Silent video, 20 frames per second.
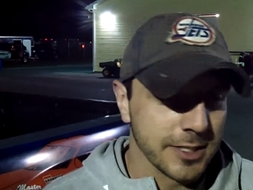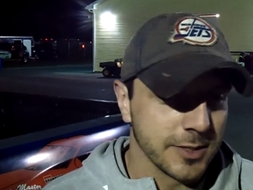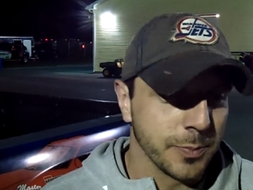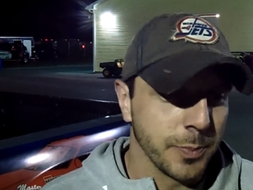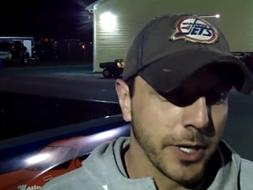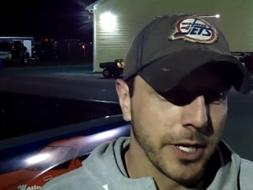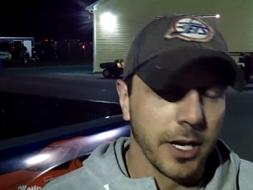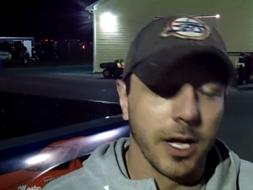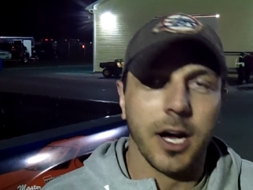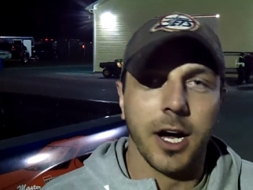
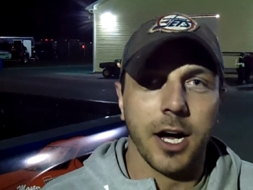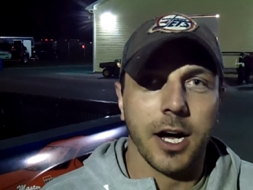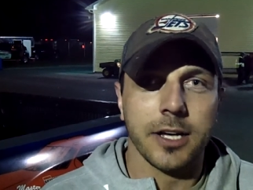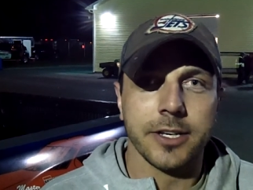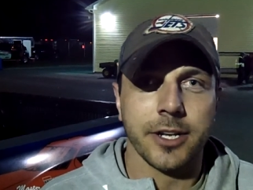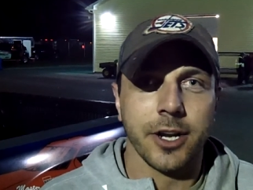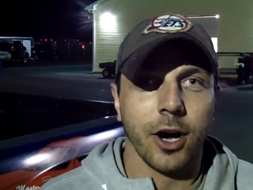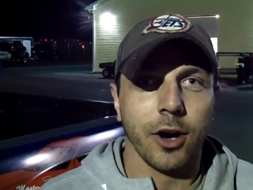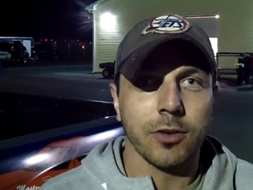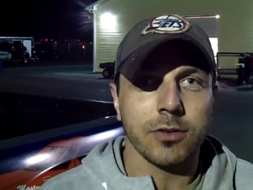It's been,
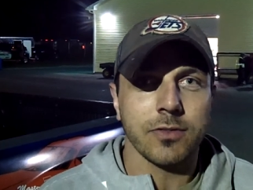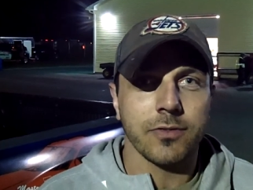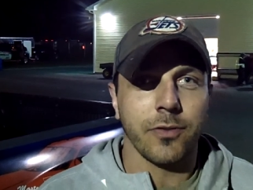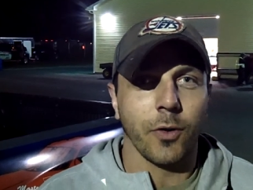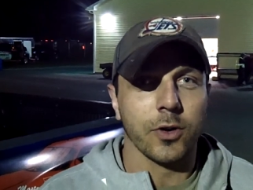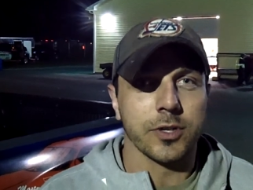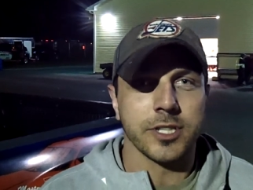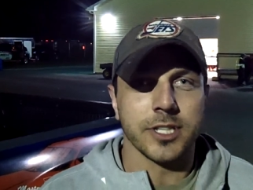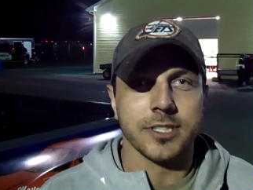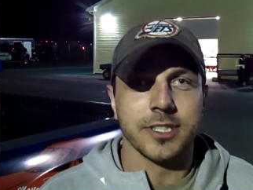uh, you know,
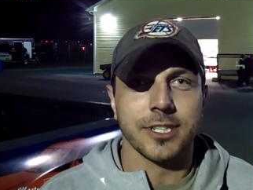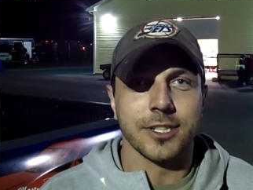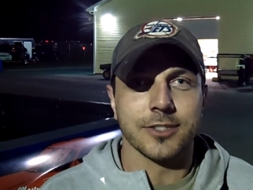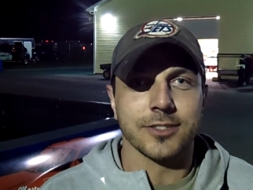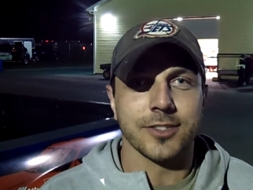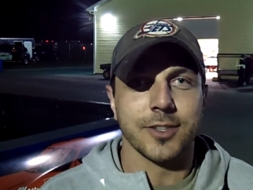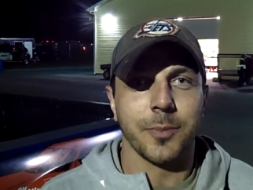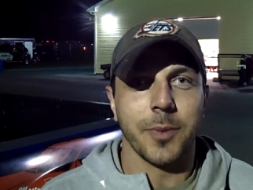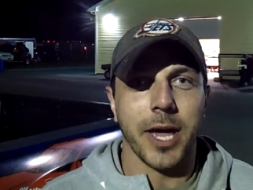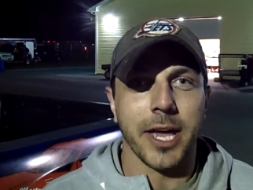14
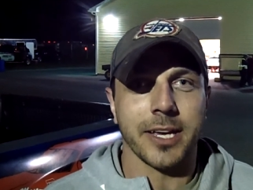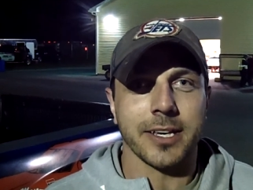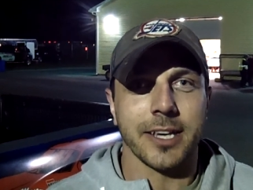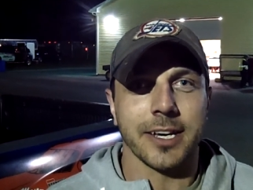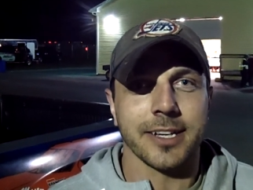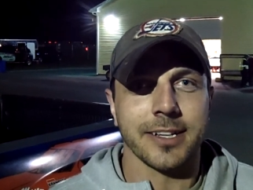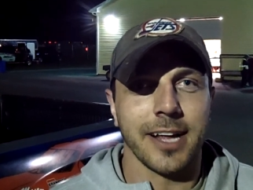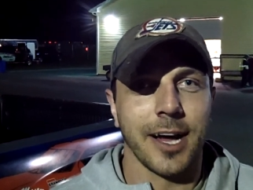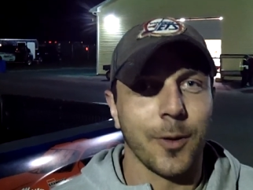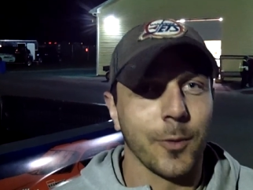years in the
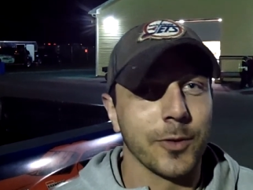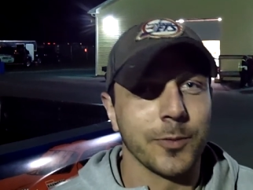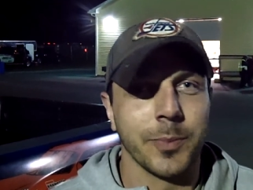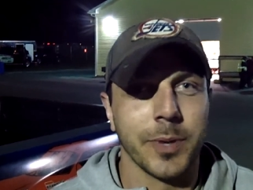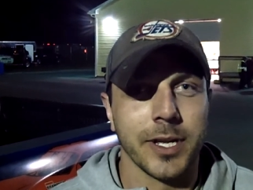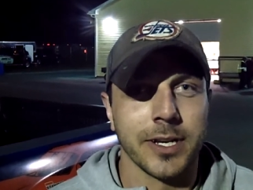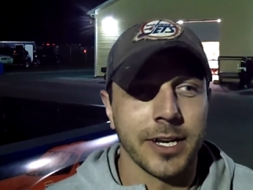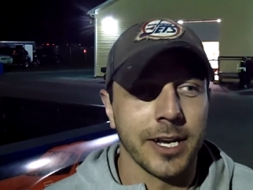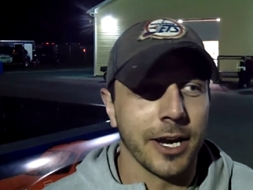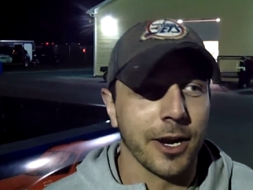making that
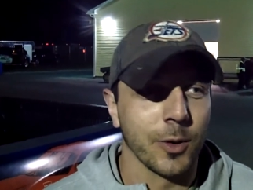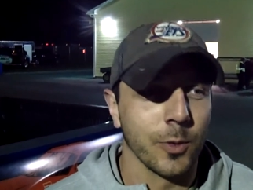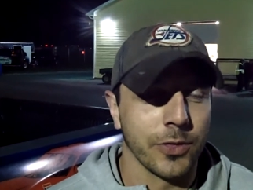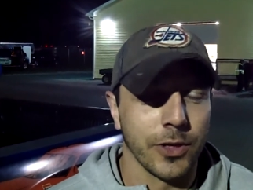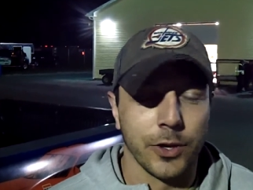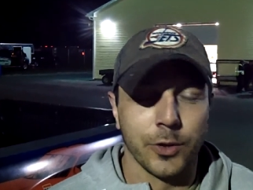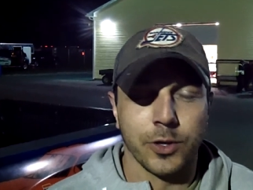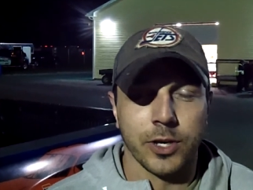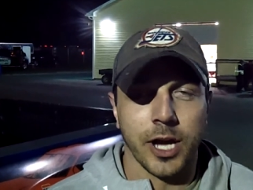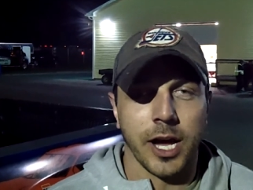we've been here, and
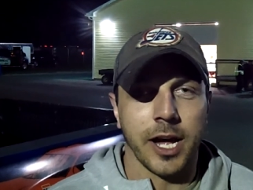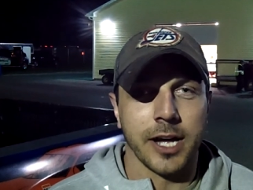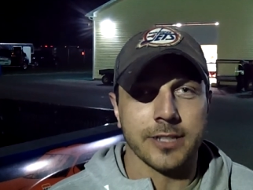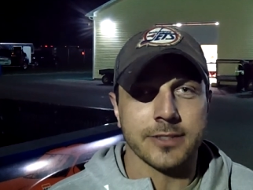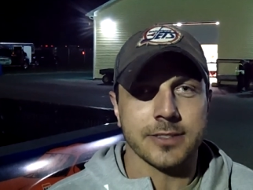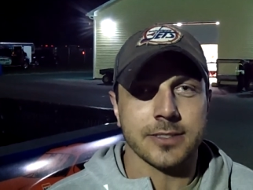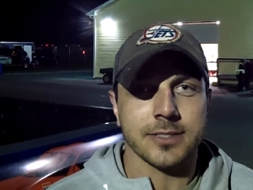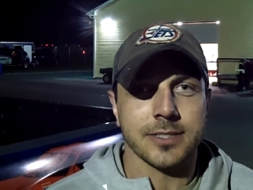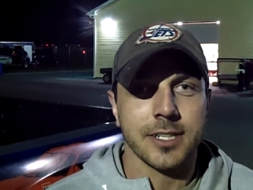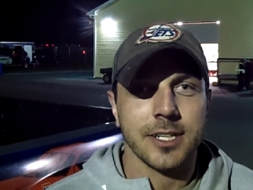without you
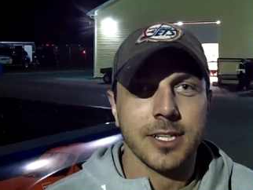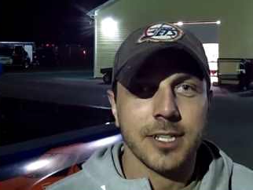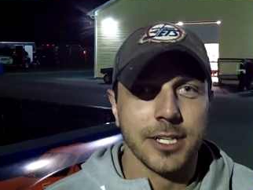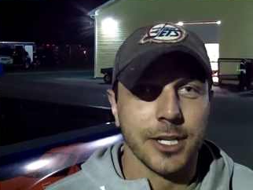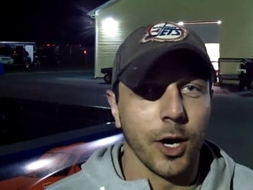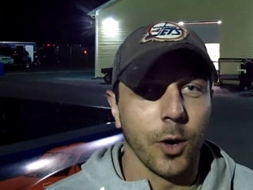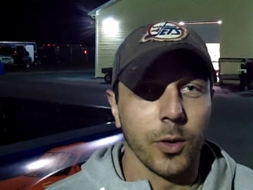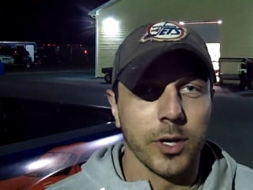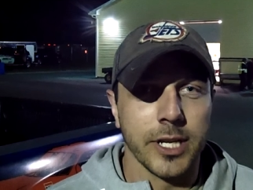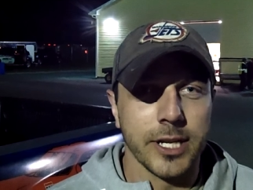guys,
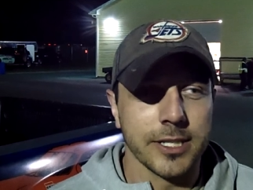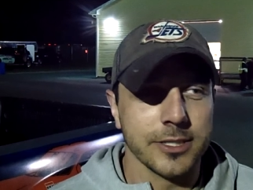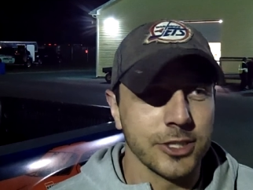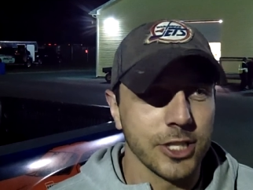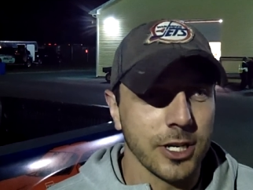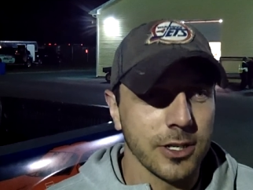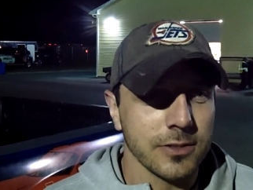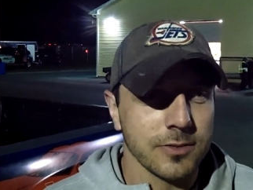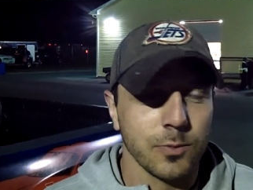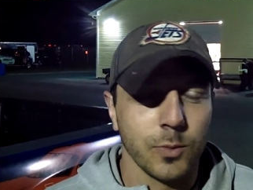you know, we need
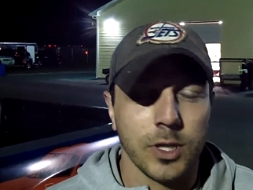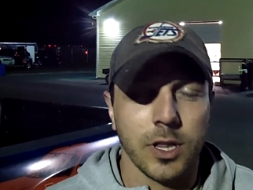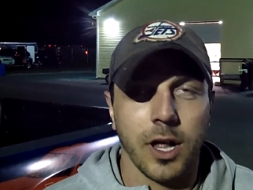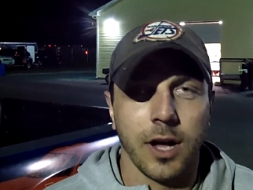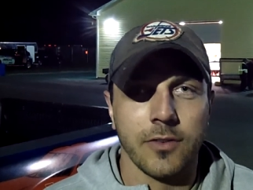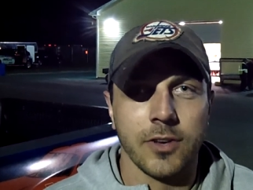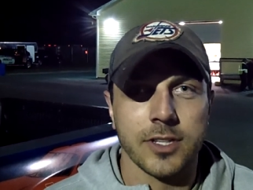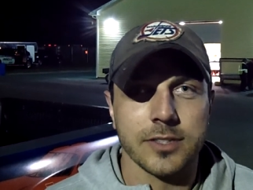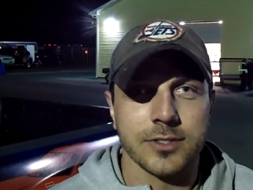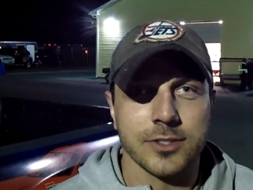you. We
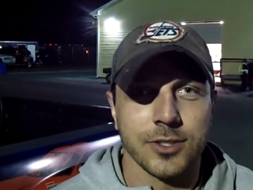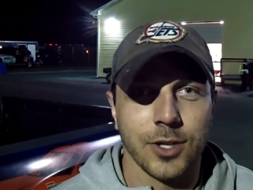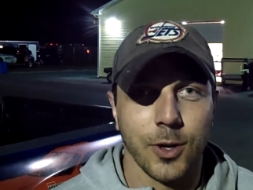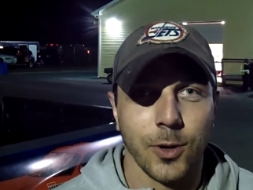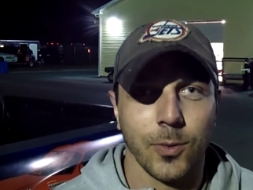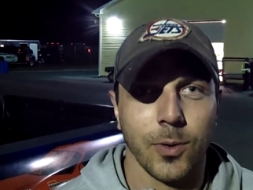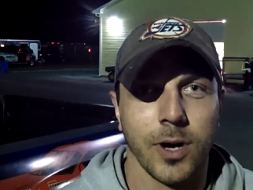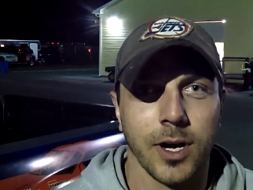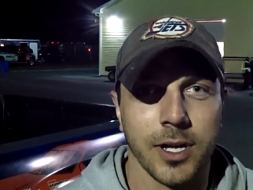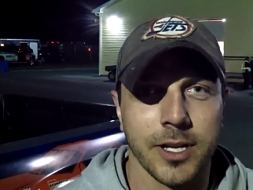love it.
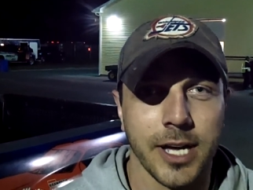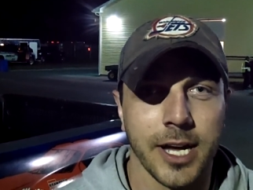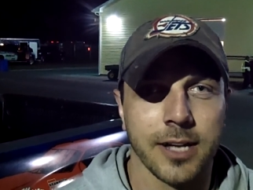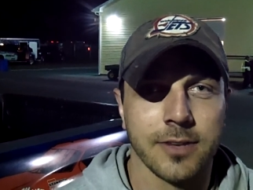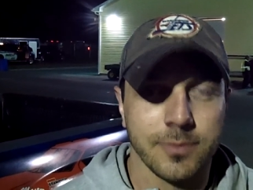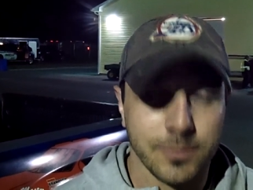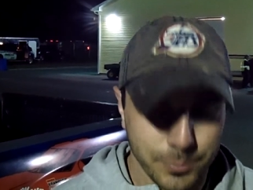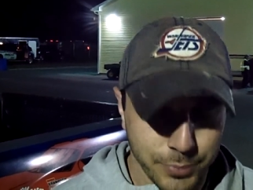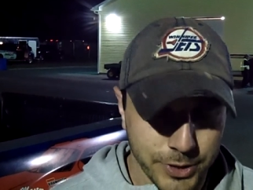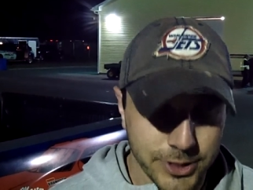So, uh,
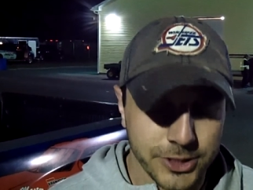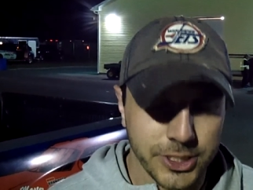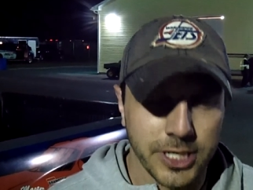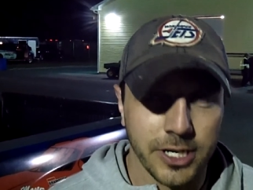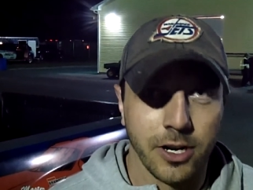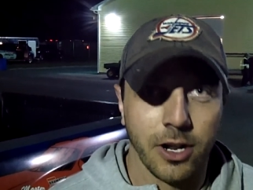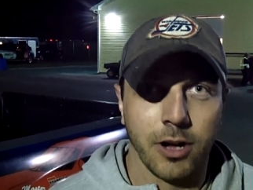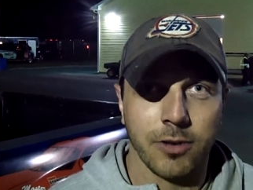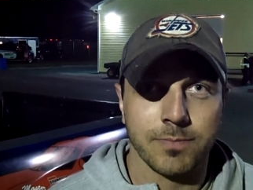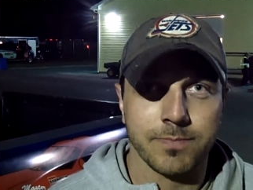yeah,
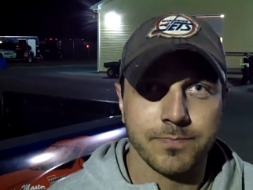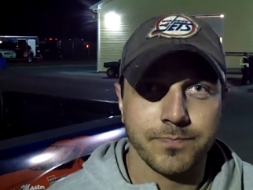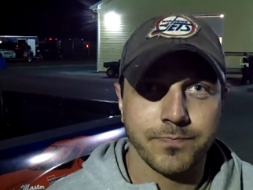appreciate it all.